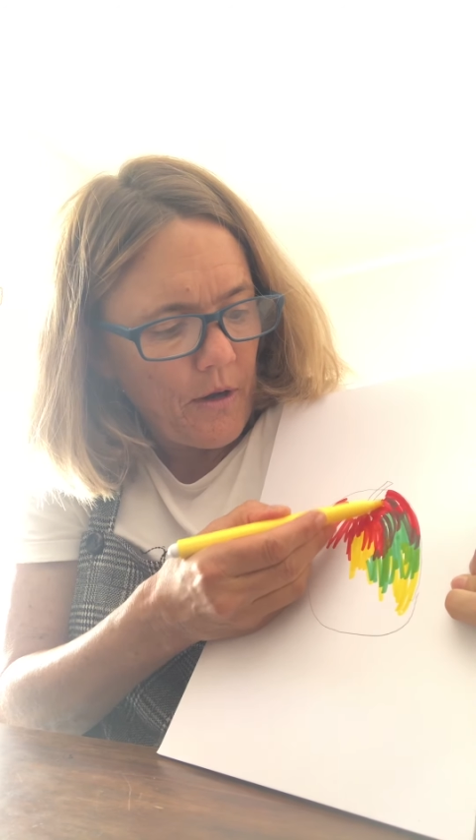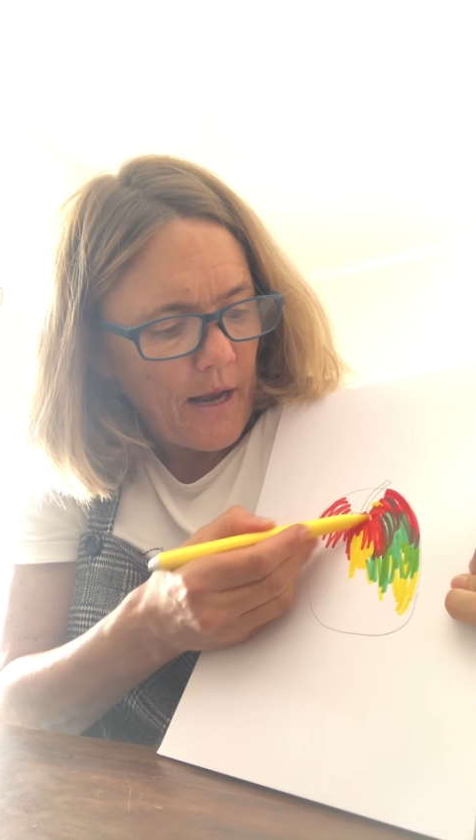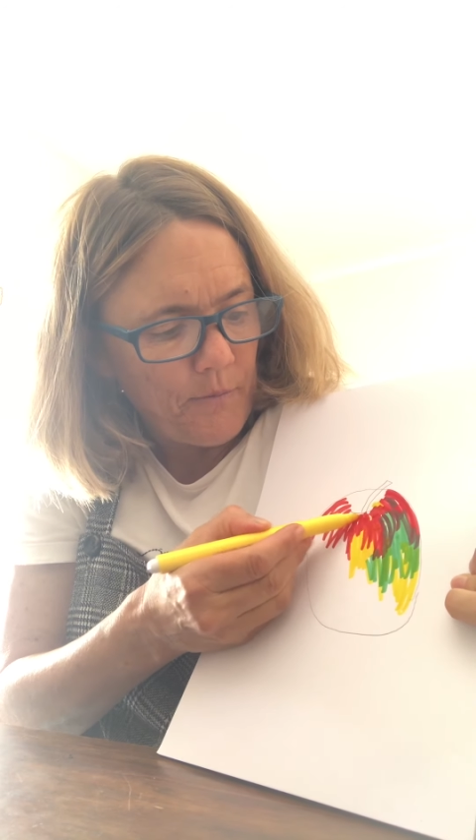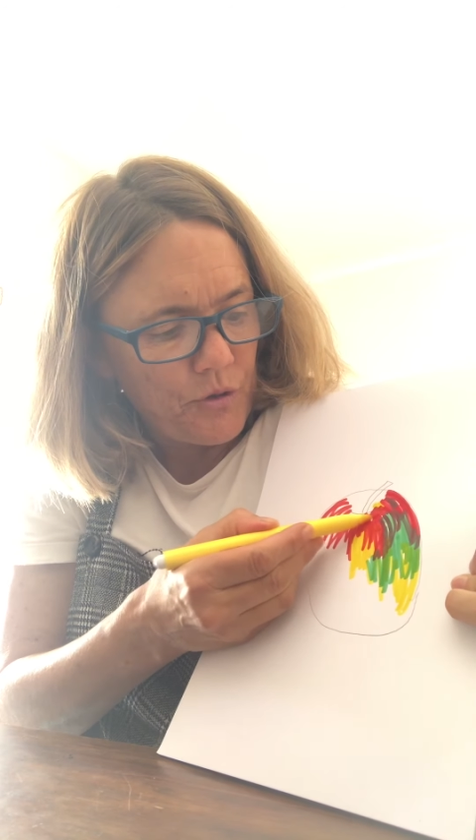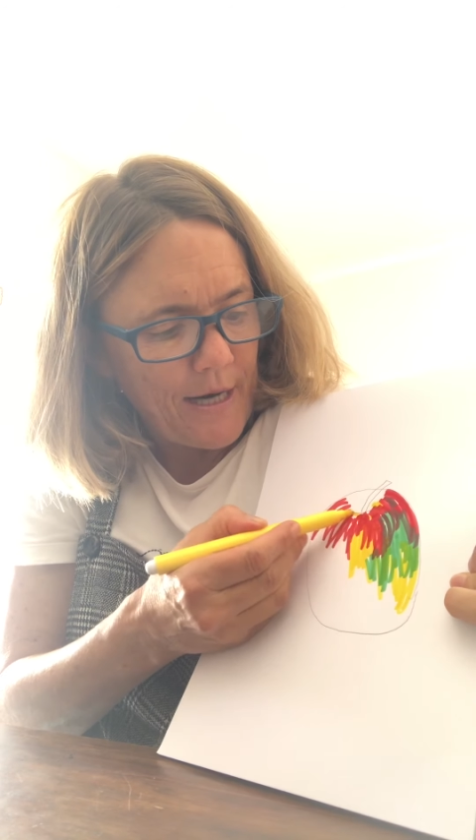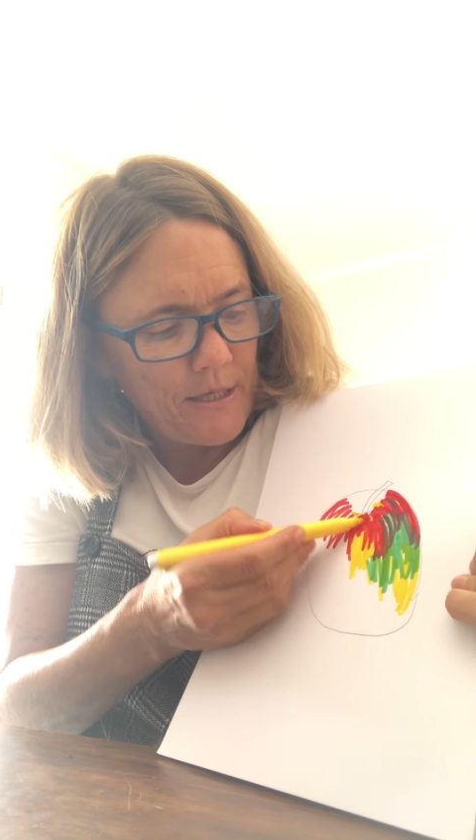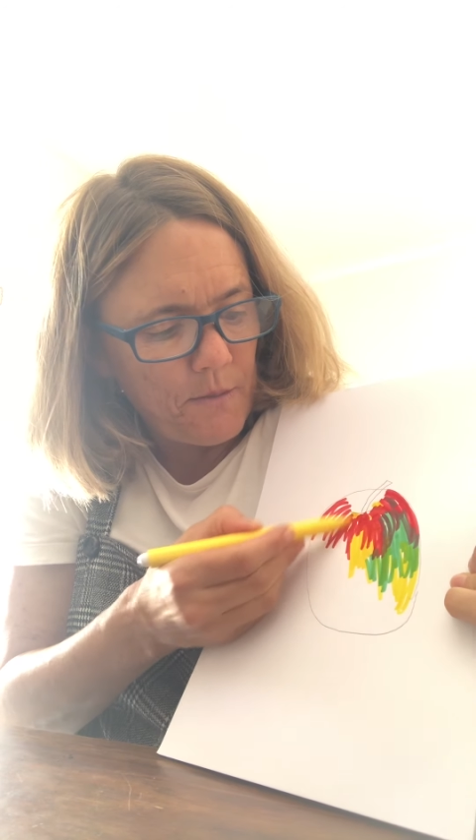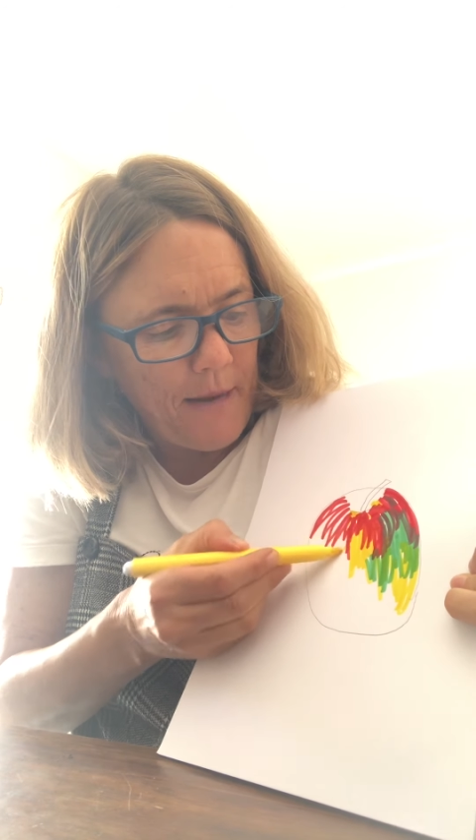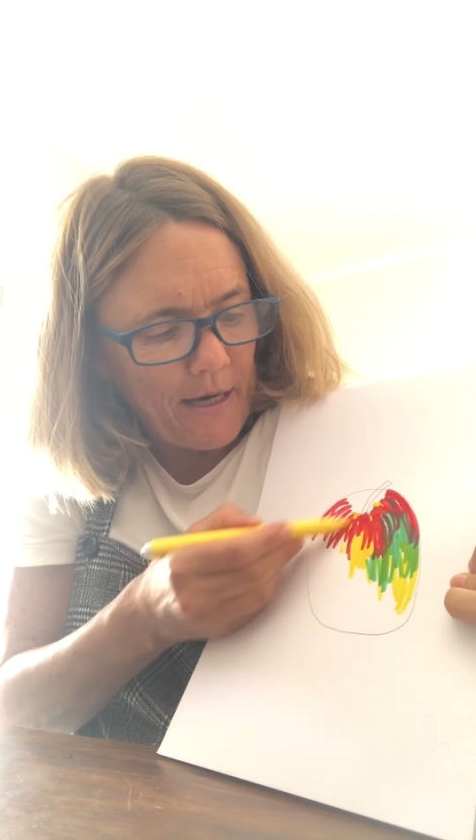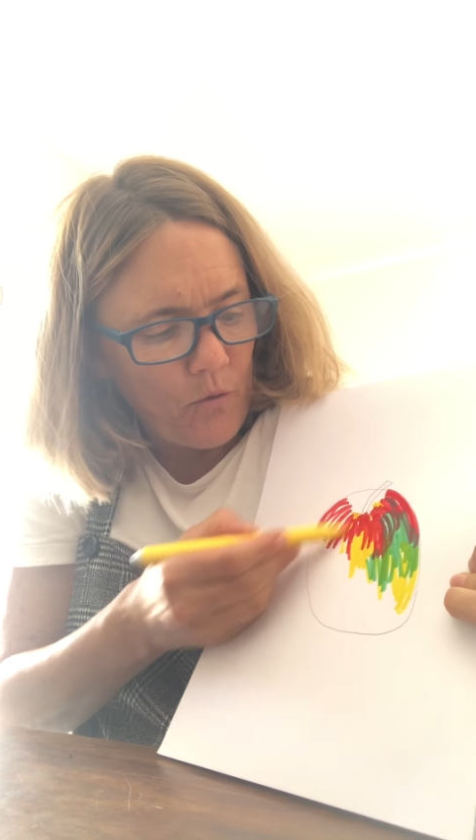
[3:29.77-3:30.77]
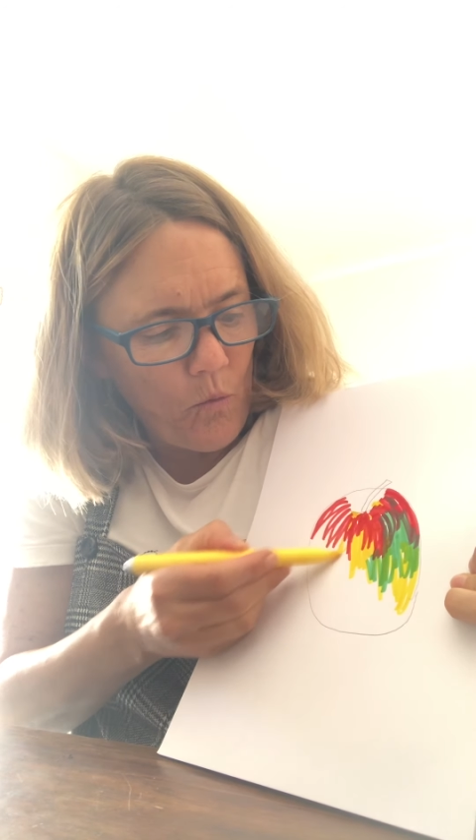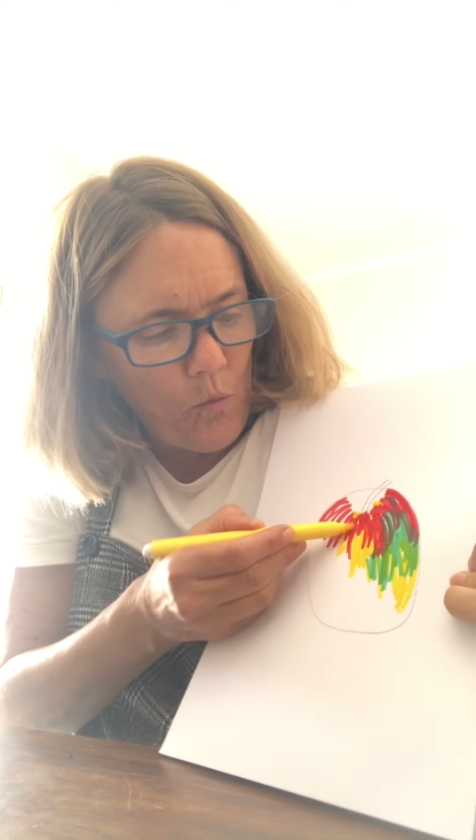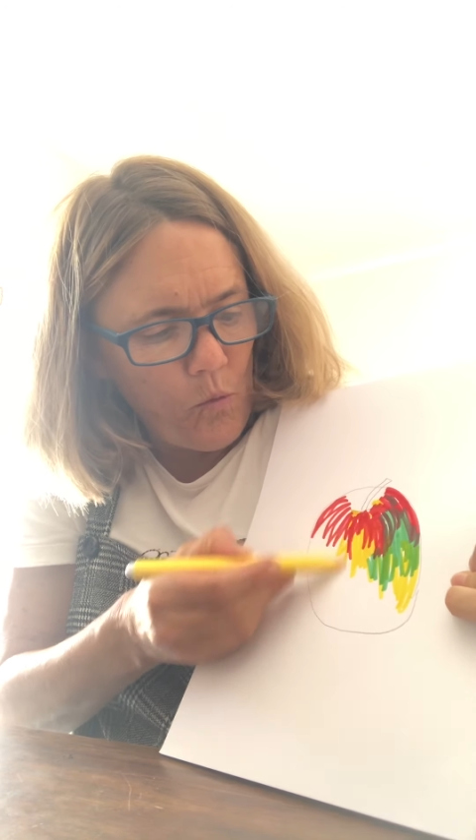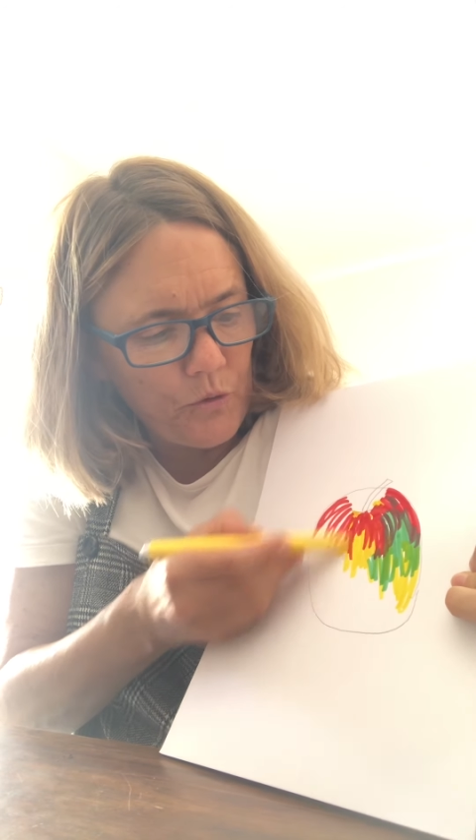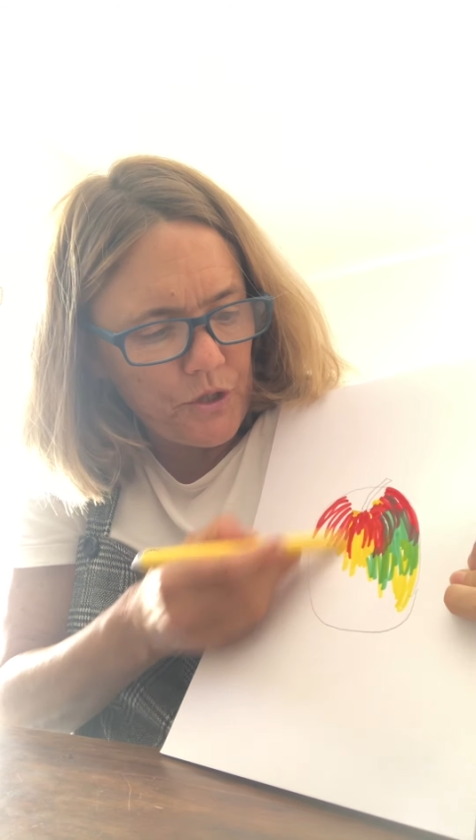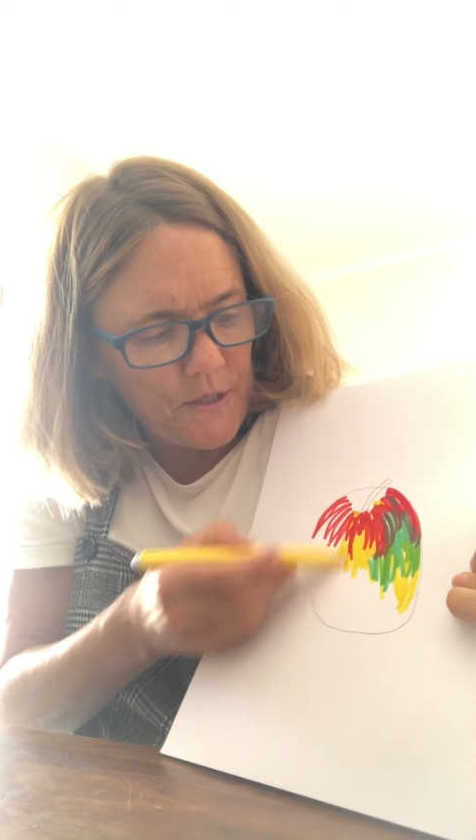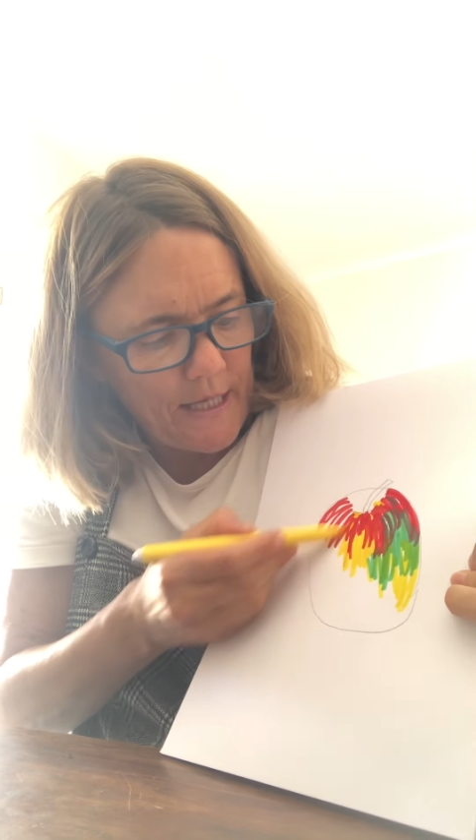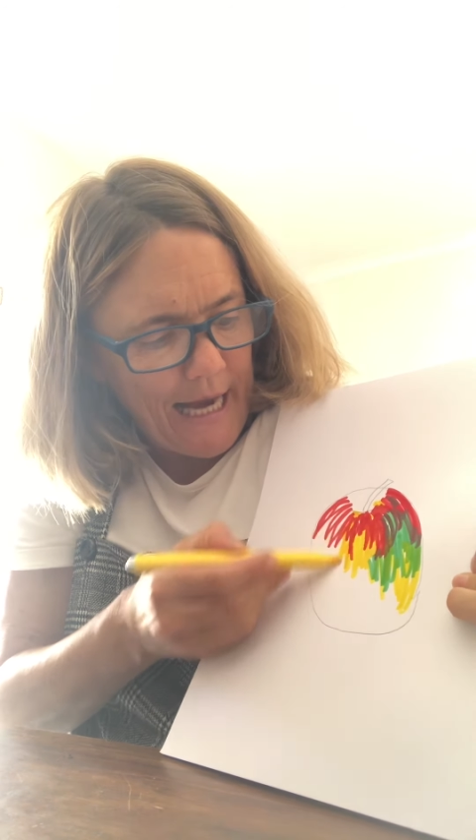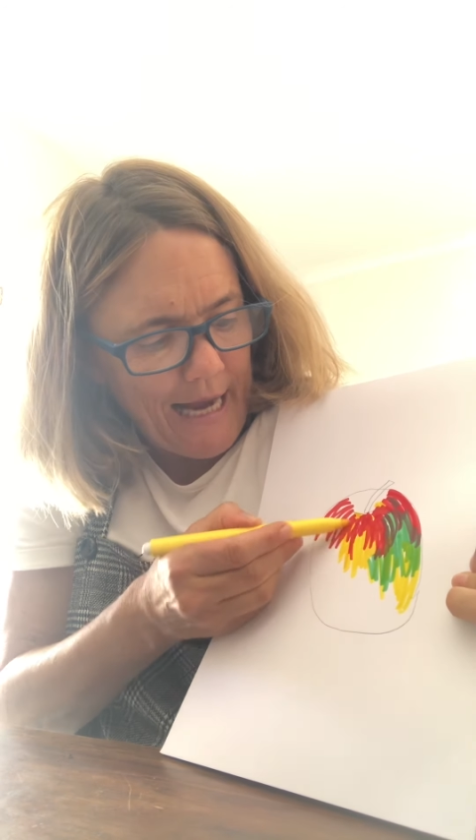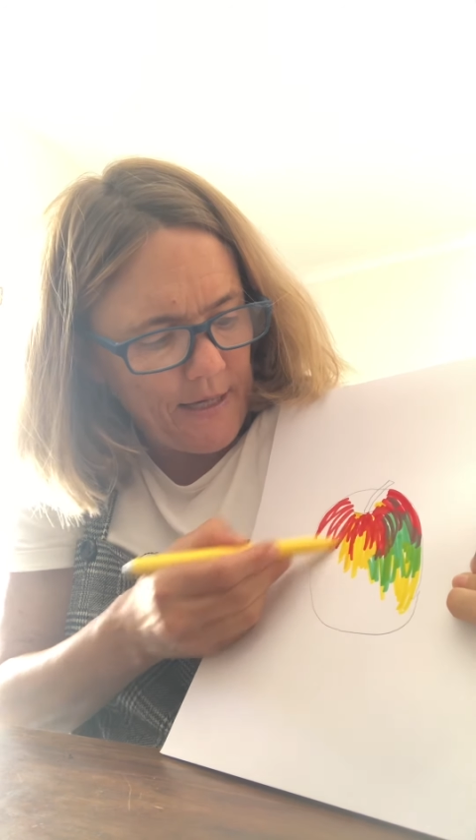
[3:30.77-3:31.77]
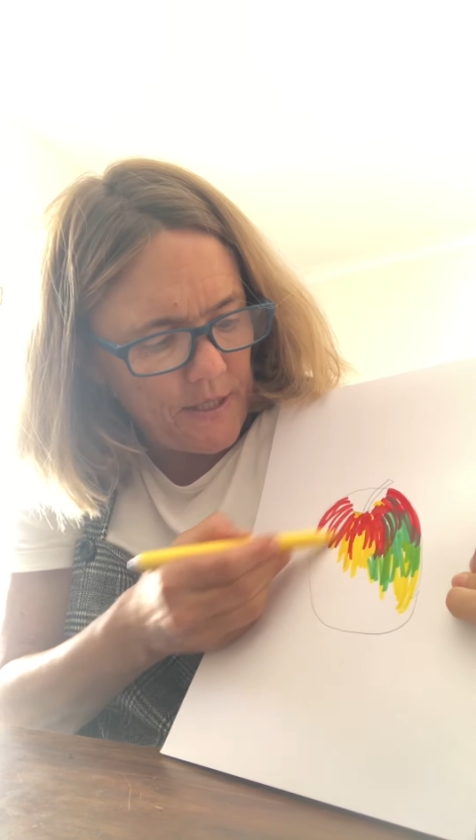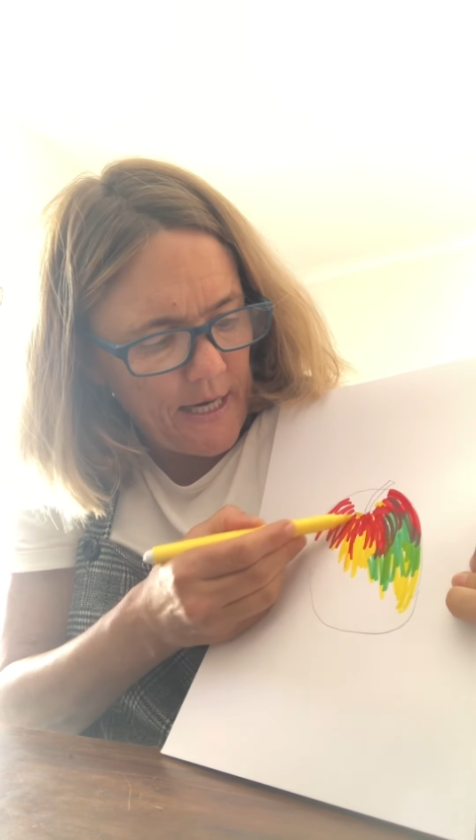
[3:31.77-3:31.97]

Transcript: I'm trying to make it all just colored